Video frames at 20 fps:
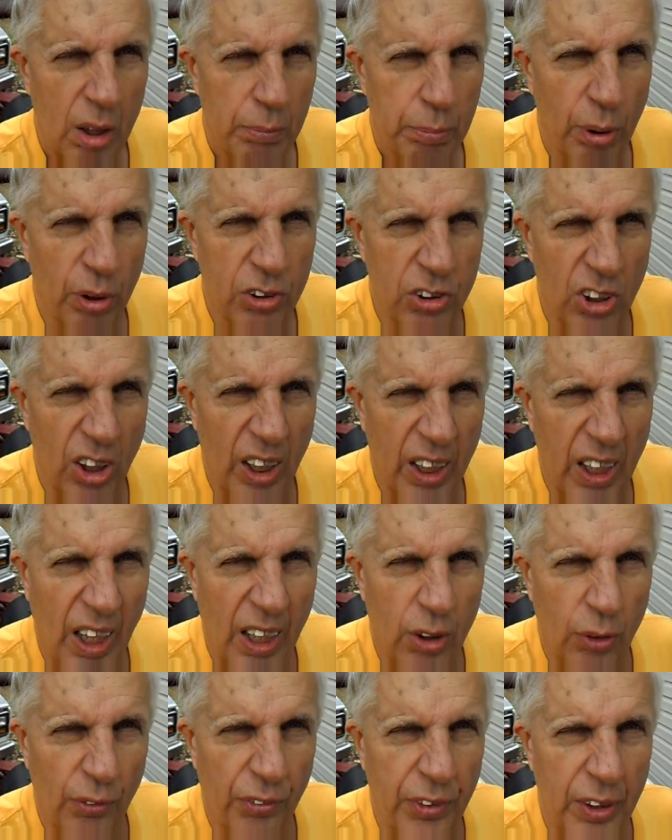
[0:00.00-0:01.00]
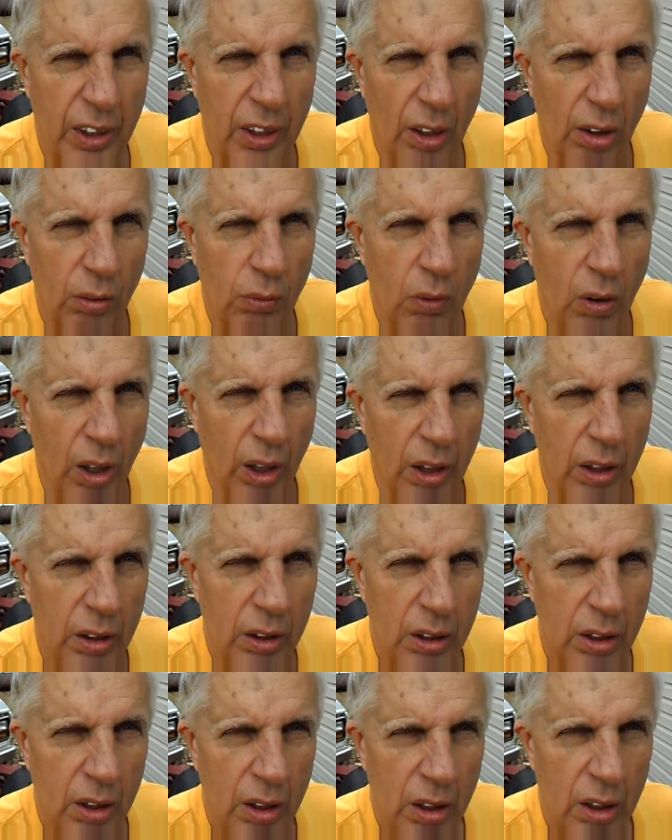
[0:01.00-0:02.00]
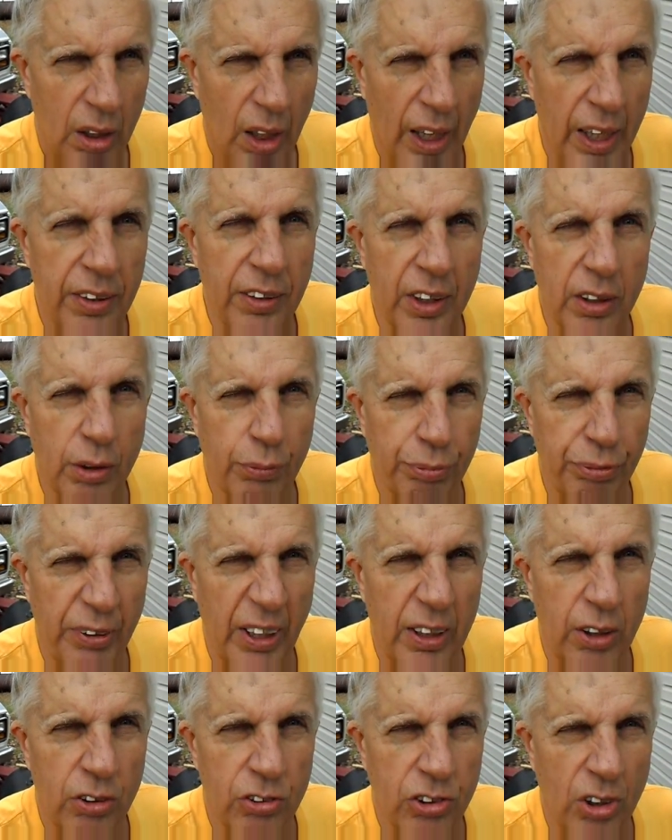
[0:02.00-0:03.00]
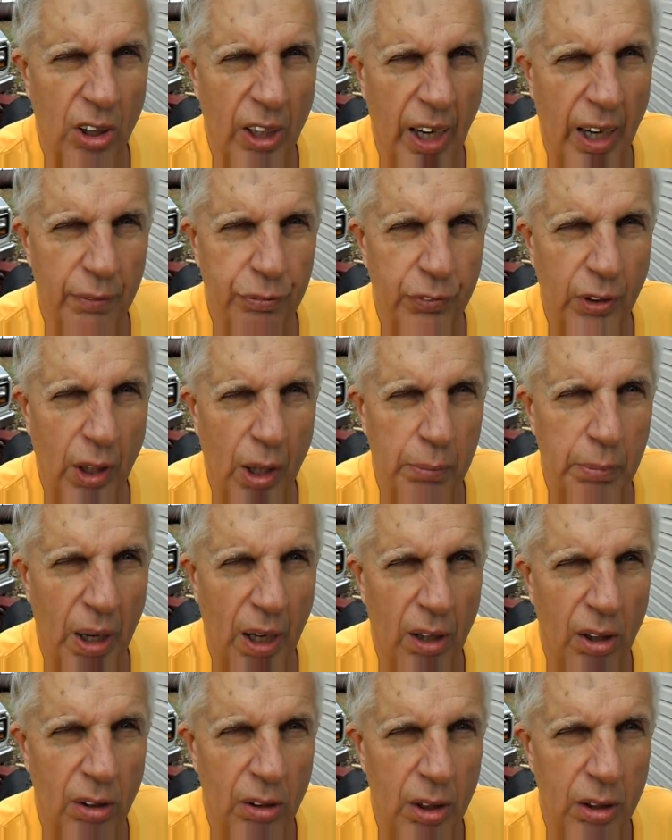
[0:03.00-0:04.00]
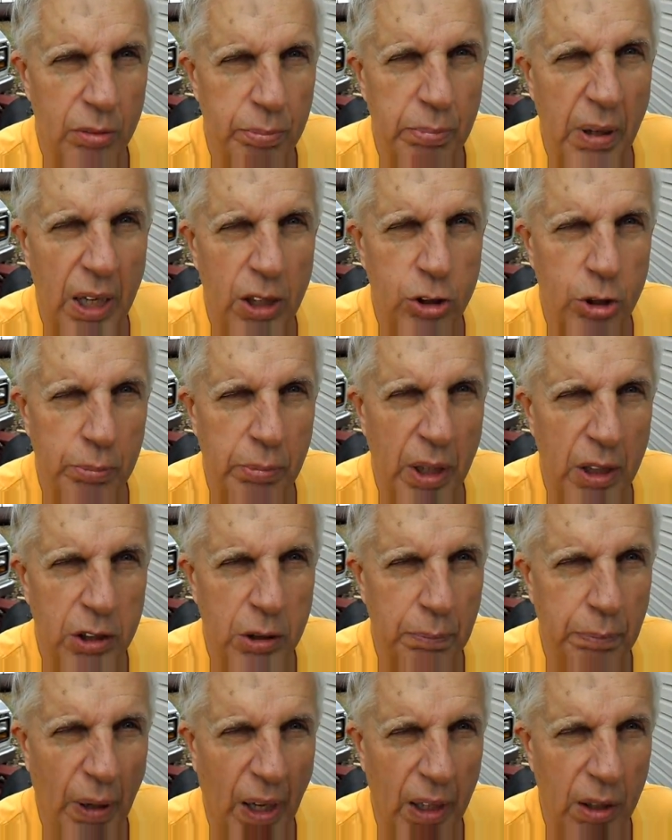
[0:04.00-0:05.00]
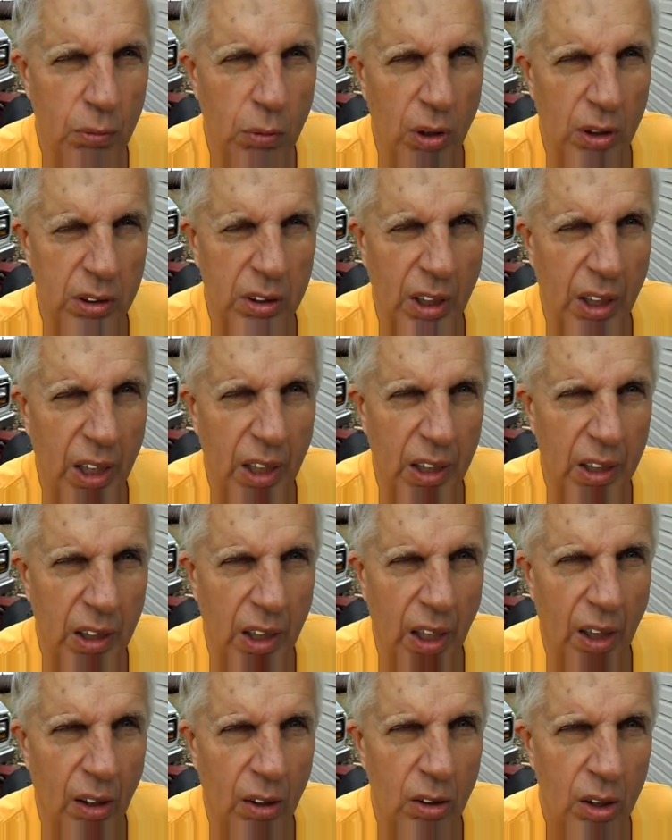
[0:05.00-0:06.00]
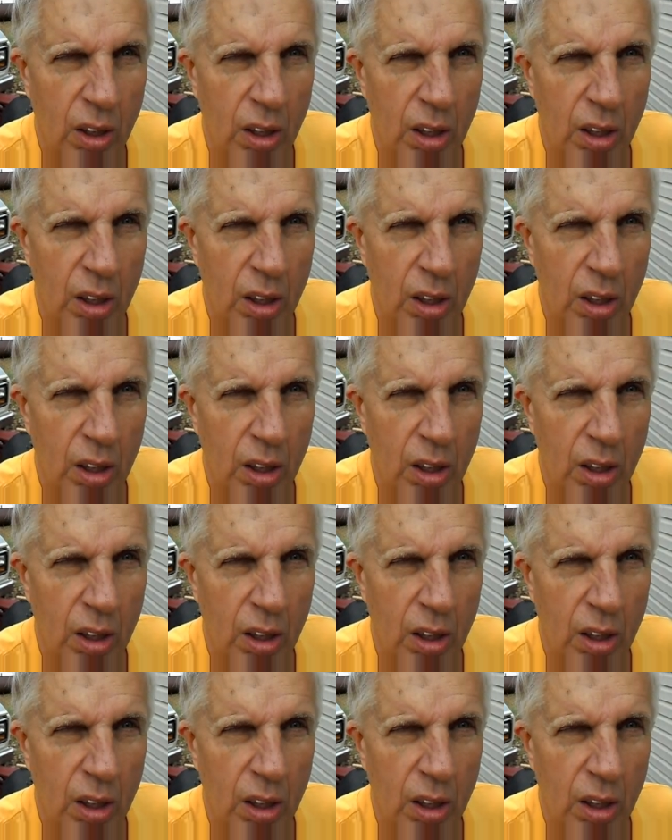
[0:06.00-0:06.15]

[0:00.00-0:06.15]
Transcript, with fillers: Personally, I don't think it'll work. I think the friend is going to have to come out and major, major body work to get in there.